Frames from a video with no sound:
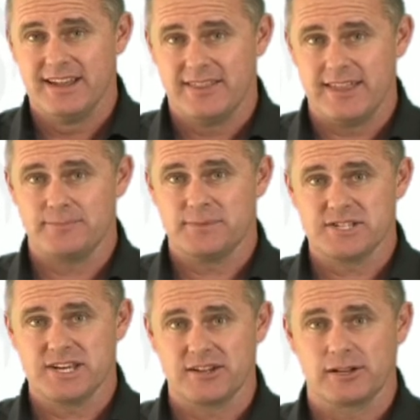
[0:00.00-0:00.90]
that
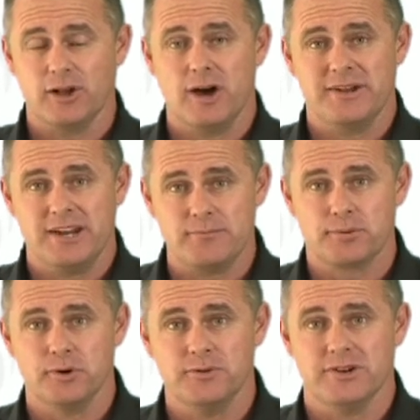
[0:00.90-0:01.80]
particular climate and
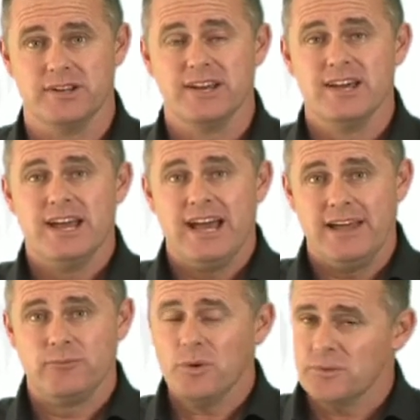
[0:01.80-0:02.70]
improve it.
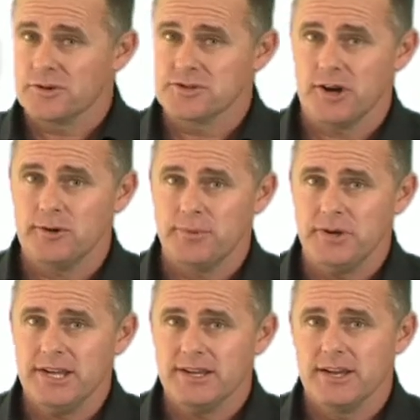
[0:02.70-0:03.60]
And what will the result
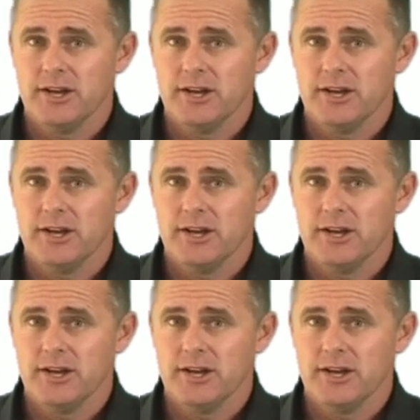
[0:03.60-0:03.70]
be?